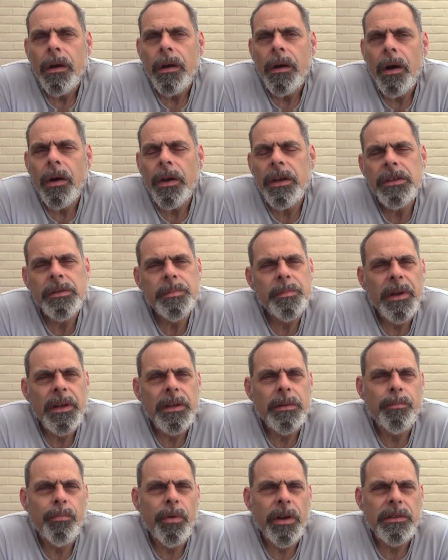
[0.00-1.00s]
I
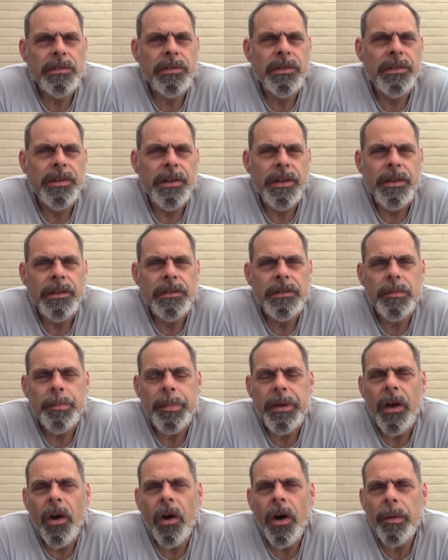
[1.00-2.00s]
expect Brexiteers to
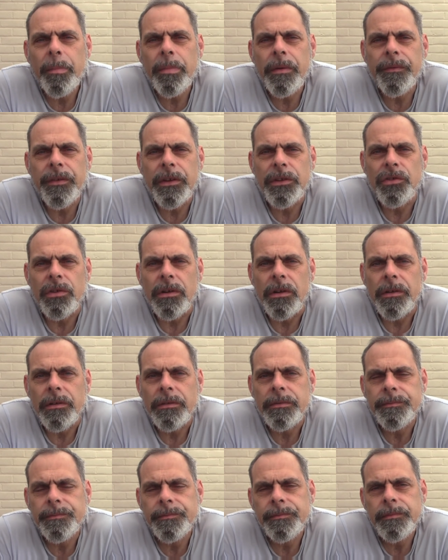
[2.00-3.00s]
be hyper-vigilant
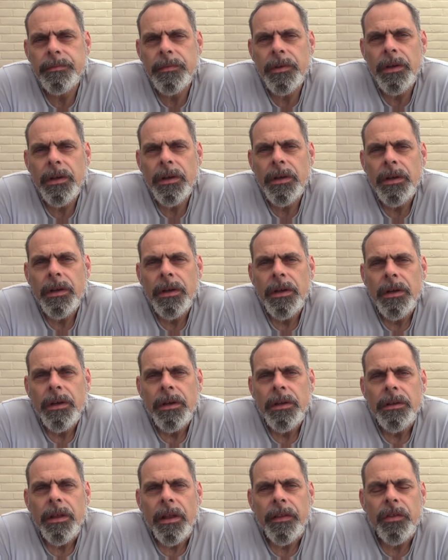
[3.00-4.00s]

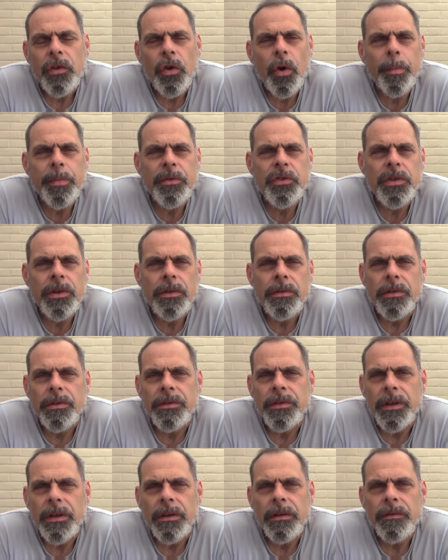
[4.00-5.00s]
that the
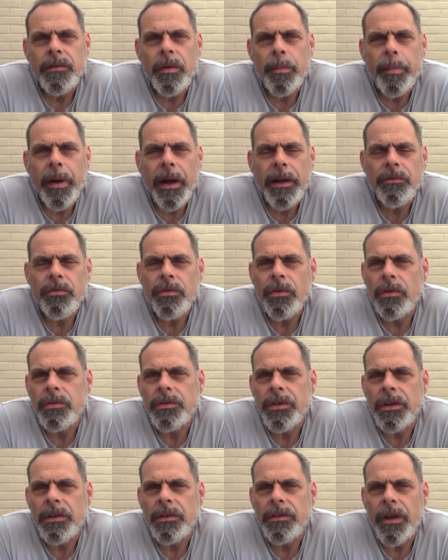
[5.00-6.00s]
opportunity for
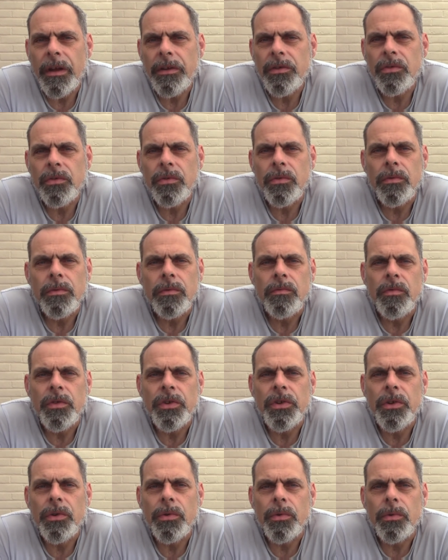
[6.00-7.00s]
patriotic national
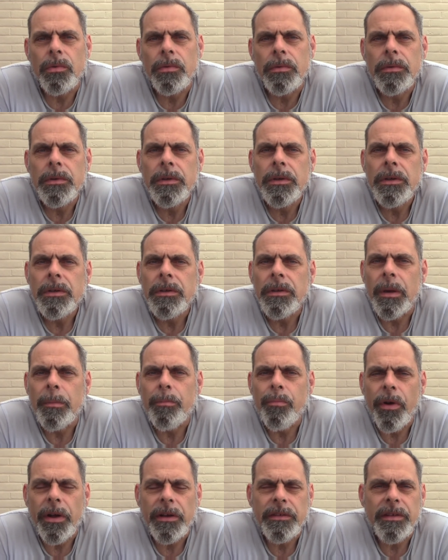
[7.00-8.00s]
renewal
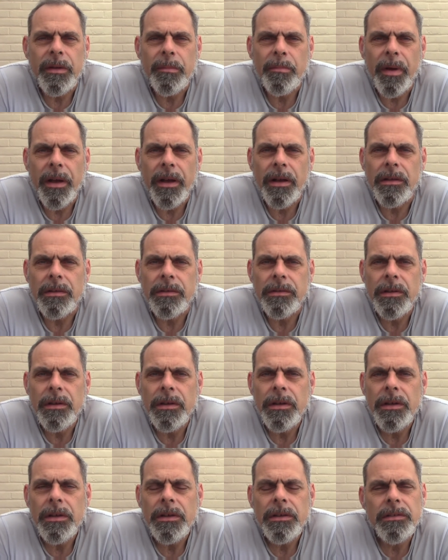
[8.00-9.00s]
that Brexit beckons
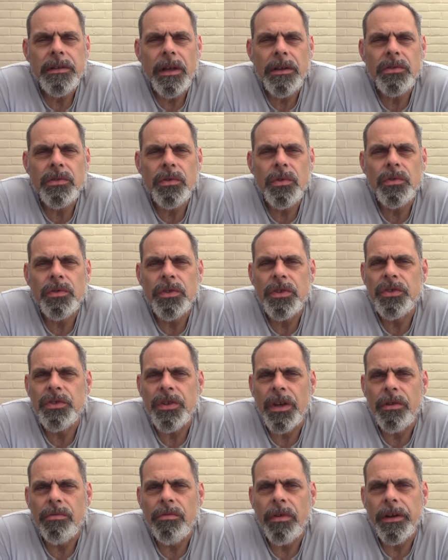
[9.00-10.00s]
does not
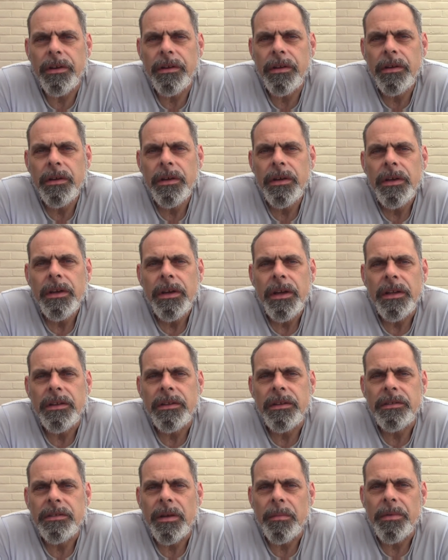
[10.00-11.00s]
degenerate
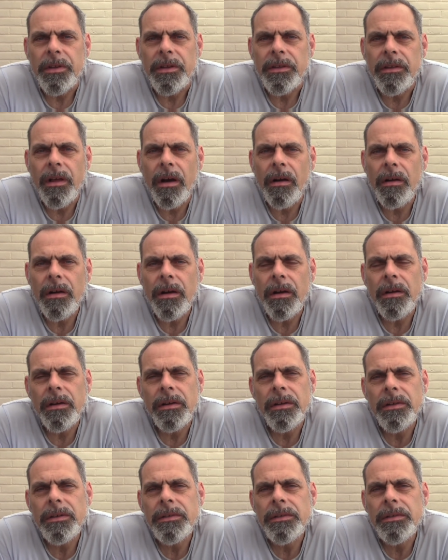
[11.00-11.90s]
into something darker,